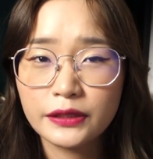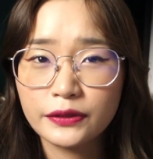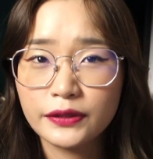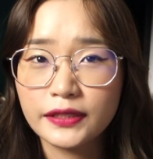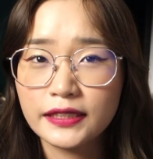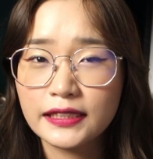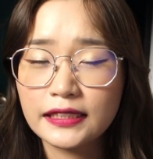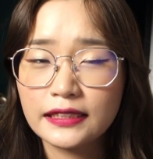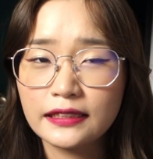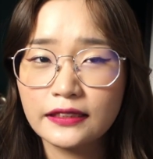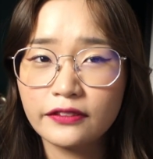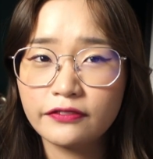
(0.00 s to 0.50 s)
So
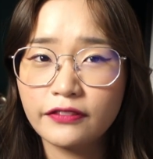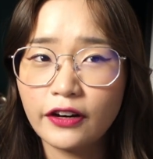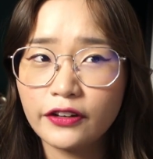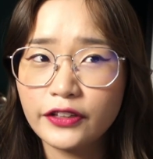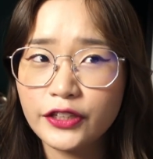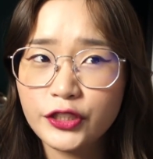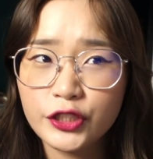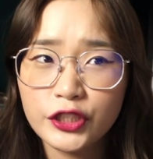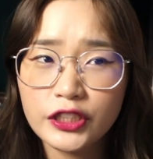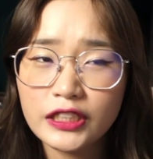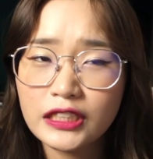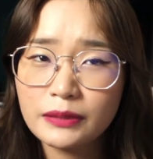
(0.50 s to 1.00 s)
the
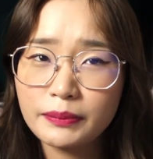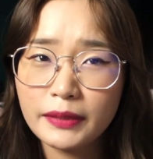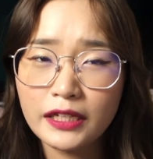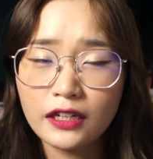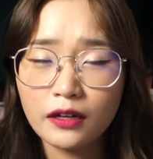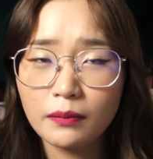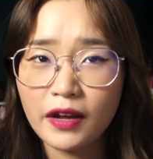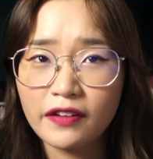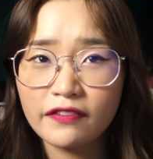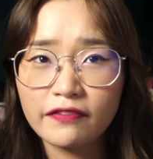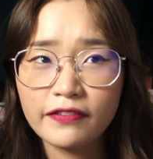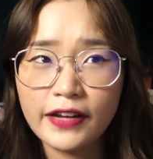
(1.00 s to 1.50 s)
foundation's
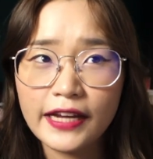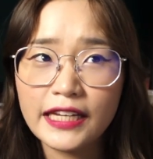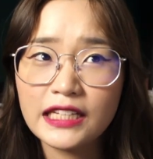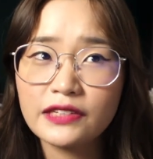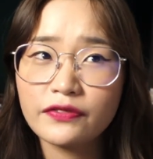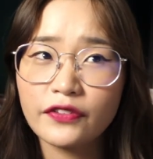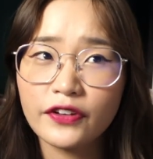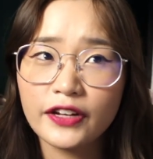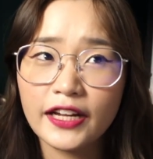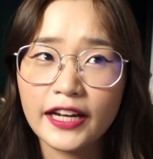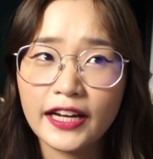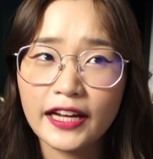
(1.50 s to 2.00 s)
been on my
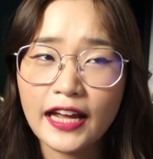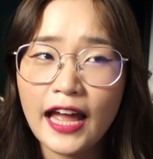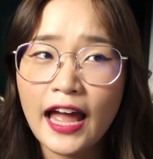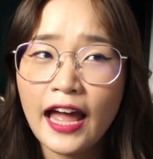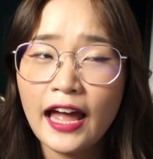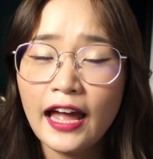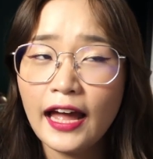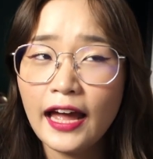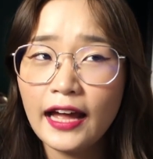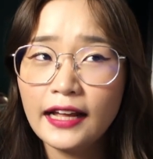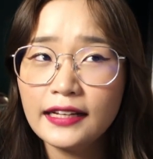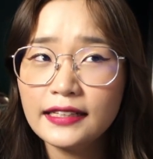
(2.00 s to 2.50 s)
face for like
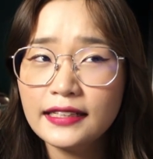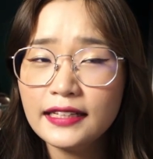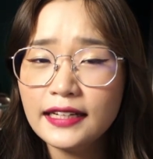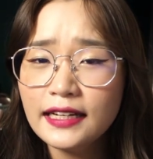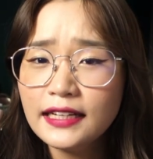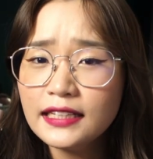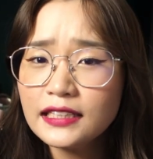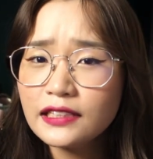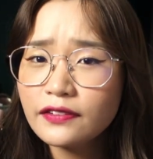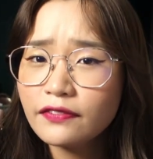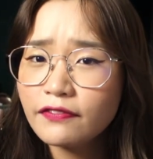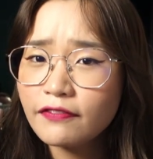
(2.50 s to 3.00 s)
at
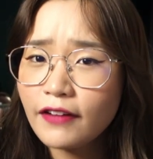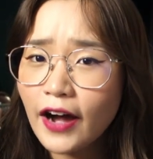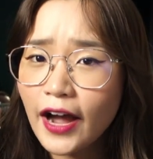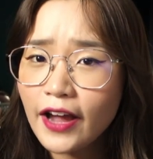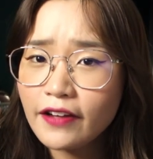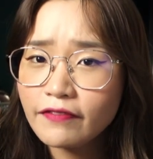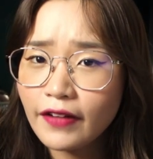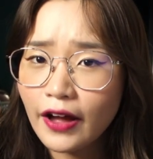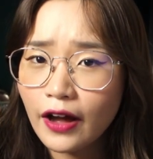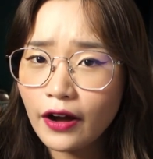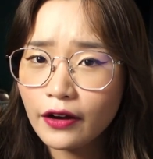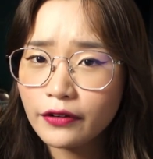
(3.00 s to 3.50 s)
least
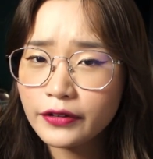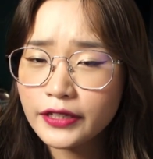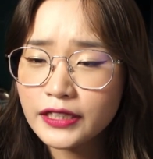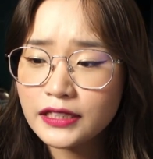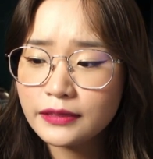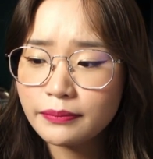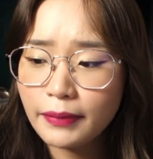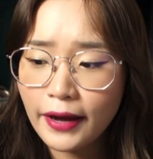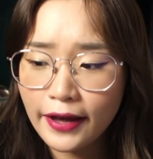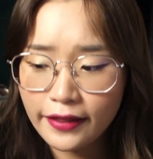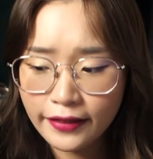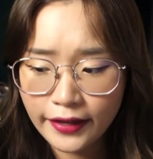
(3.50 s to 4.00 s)
5
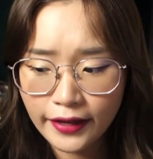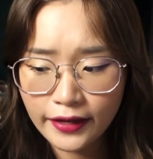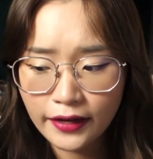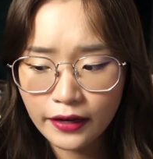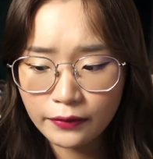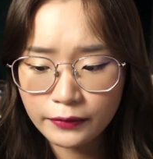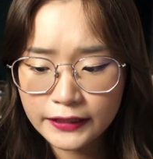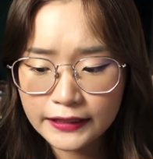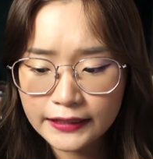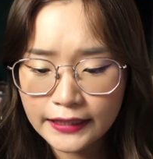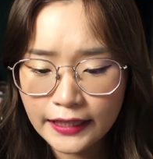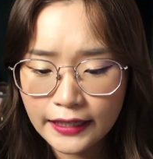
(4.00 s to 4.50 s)
hours by
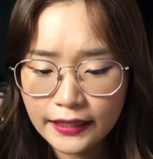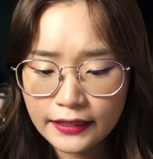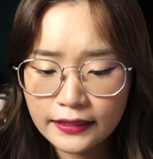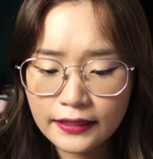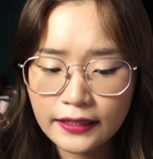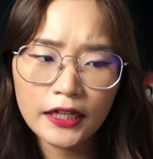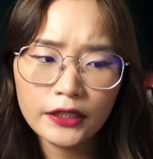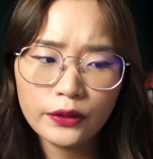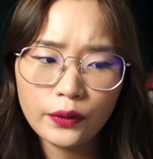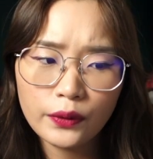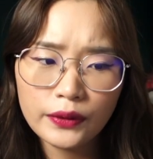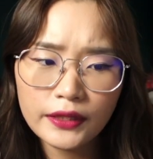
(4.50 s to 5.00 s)
then, I would
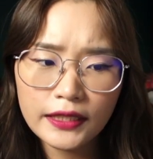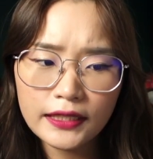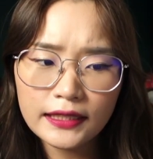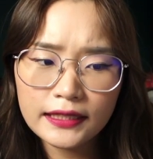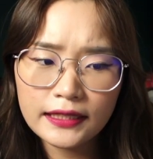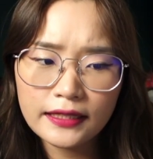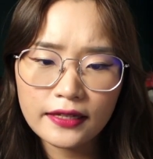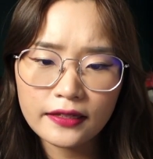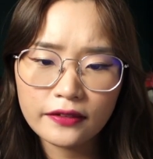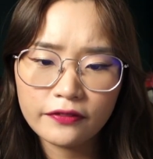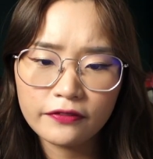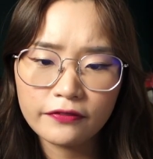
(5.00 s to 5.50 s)
say. I
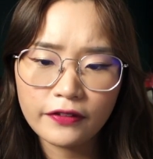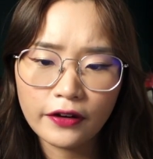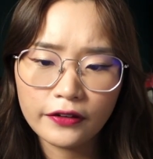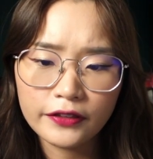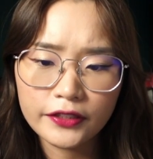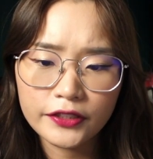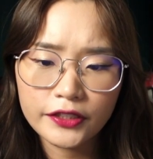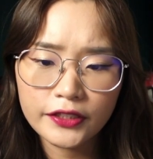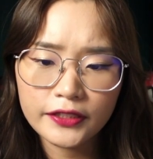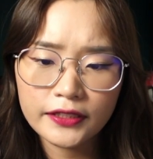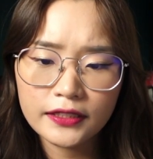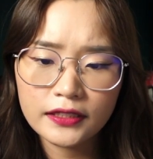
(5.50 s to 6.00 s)
noticed that the
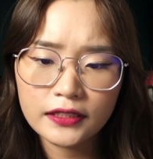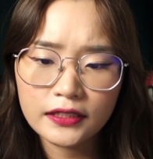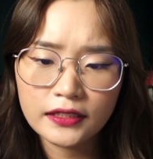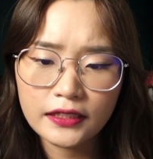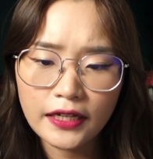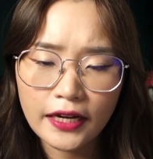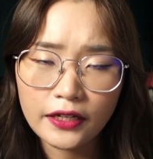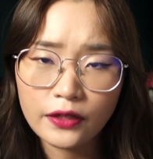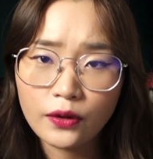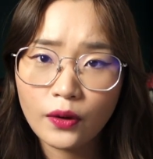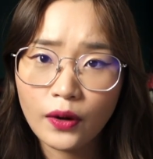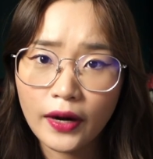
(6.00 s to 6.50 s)
foundation
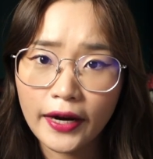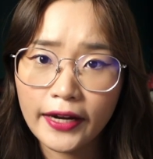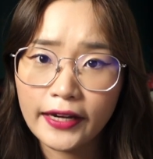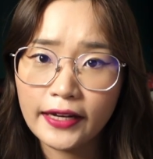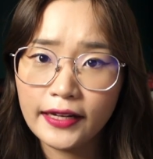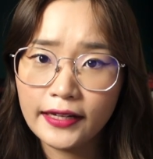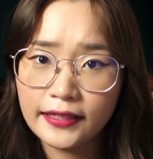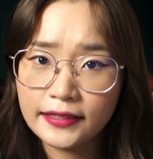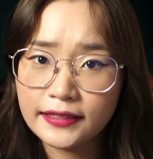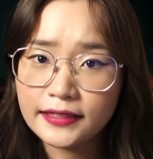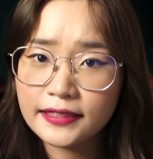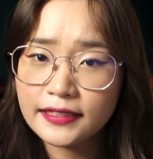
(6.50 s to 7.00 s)
stayed
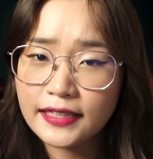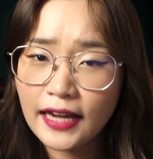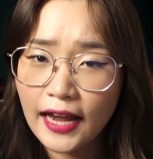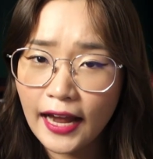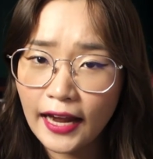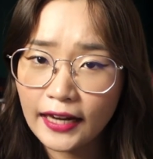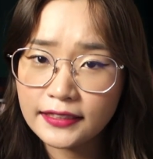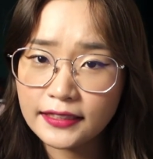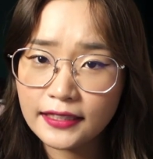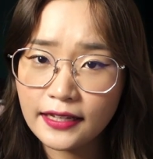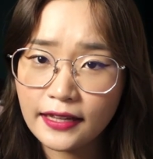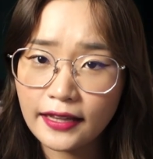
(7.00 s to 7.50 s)
quite
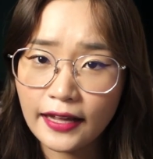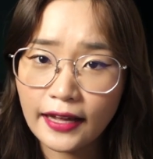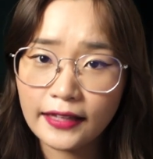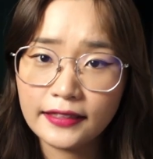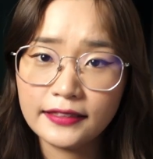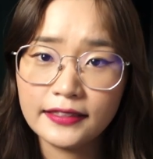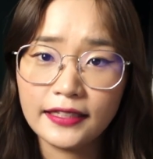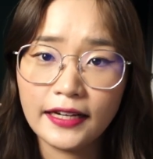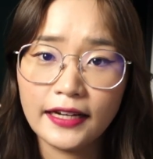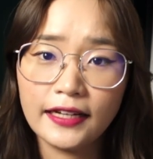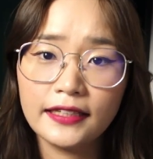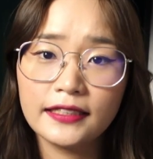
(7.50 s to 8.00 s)
intact
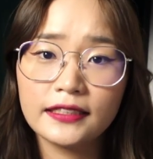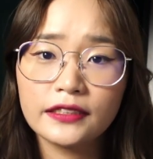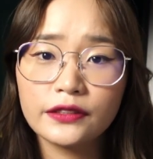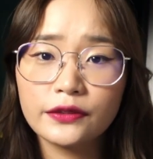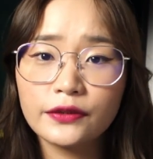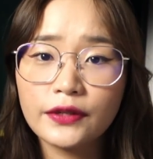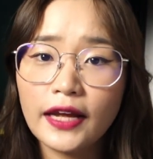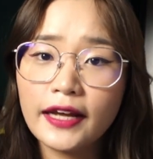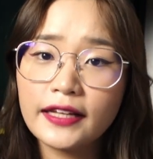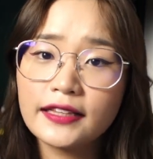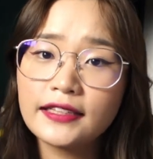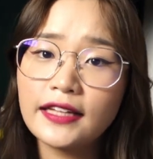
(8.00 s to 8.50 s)
that day,
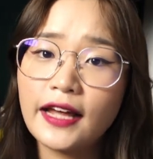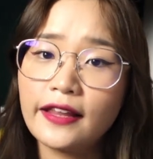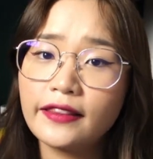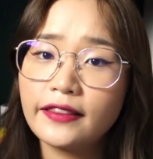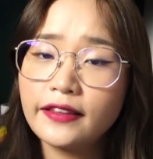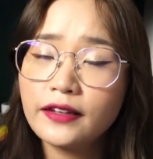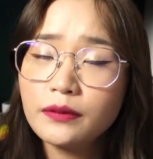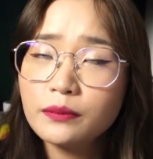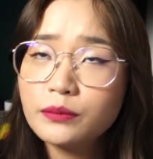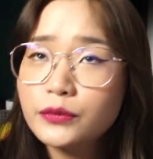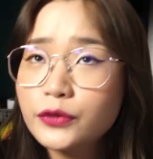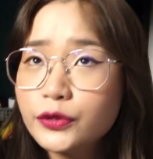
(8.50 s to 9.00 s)
so like
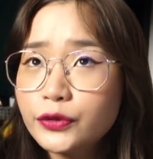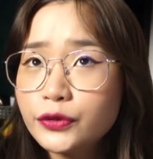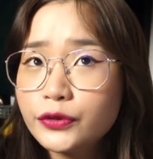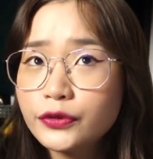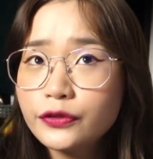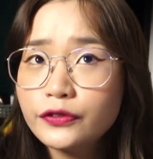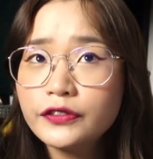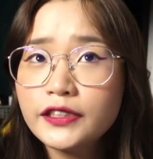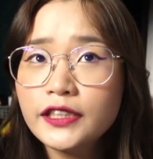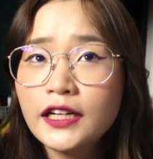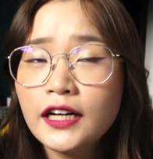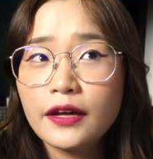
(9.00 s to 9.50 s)
nothing
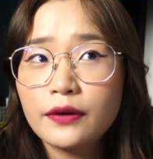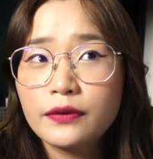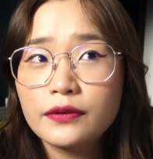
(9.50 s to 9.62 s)
moved.